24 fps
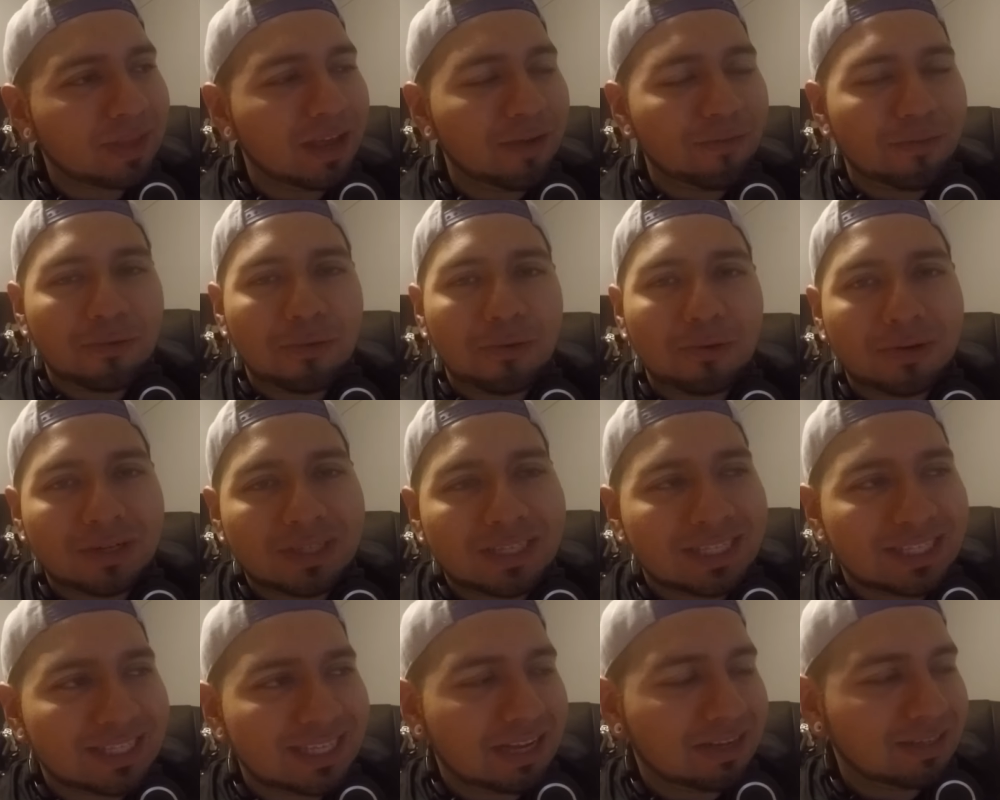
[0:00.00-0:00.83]
Of course,
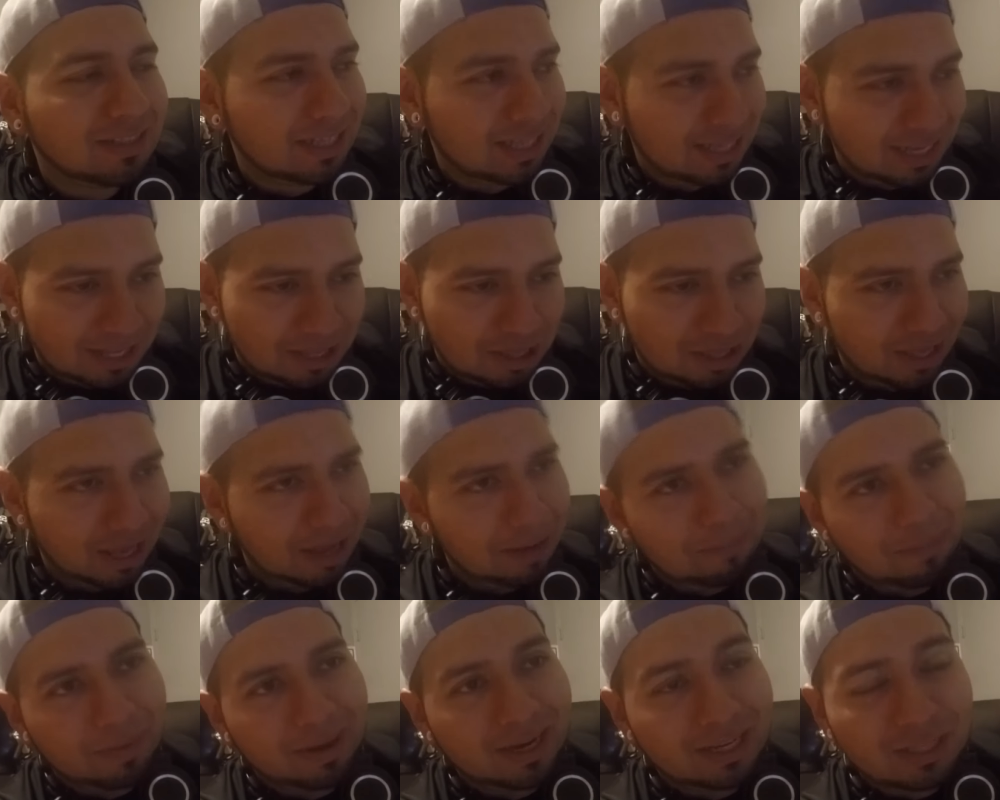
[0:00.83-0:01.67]
it sounds cliche,
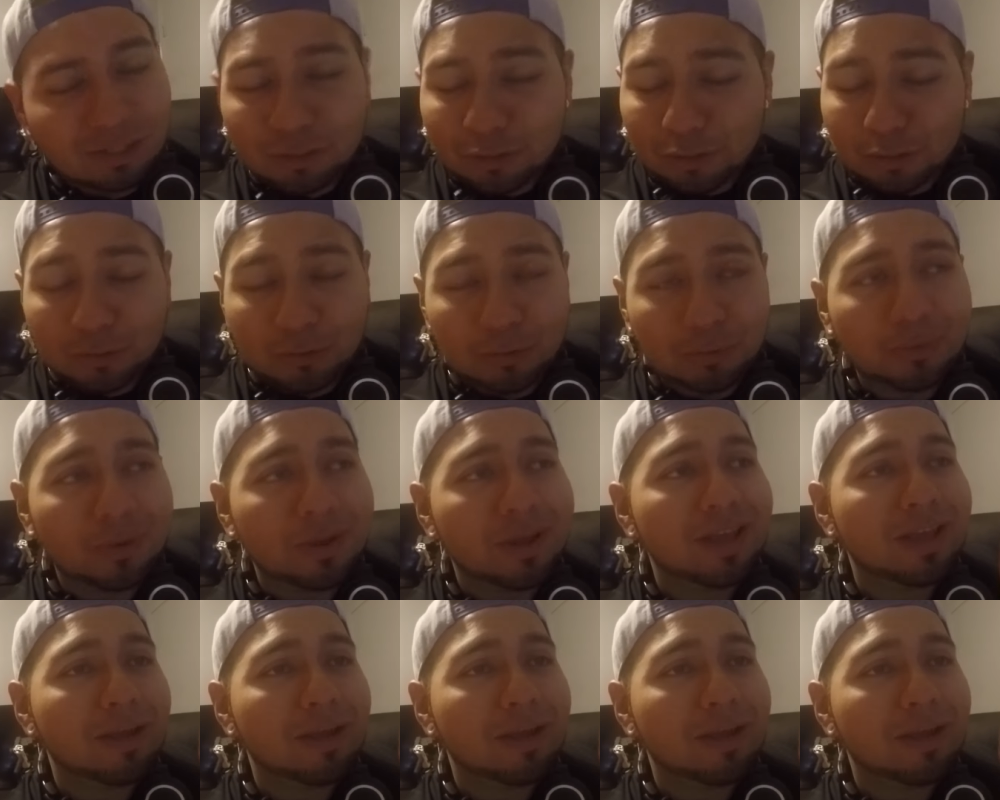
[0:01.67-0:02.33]
but it's true.